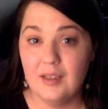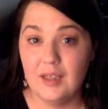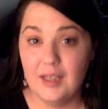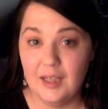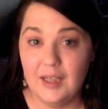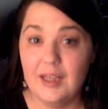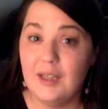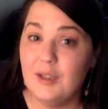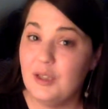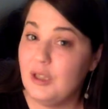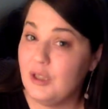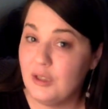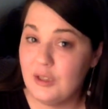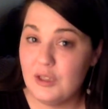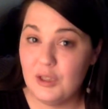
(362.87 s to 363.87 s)
kidding
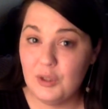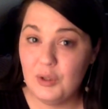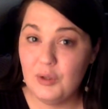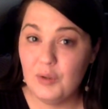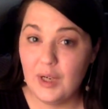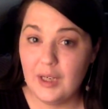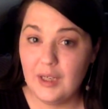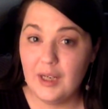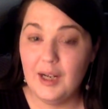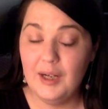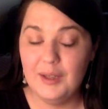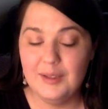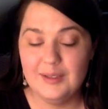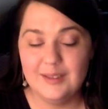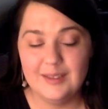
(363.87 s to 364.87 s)
to you right
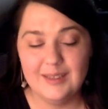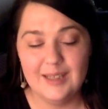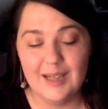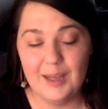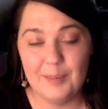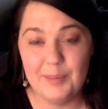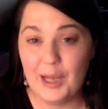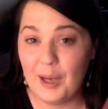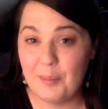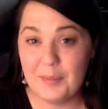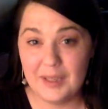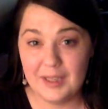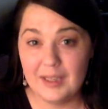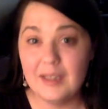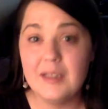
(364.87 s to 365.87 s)
now. I'm not
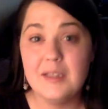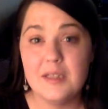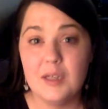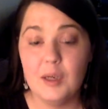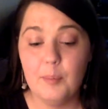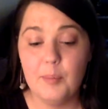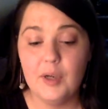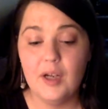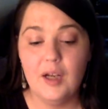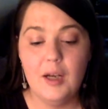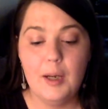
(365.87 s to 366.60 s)
making this up.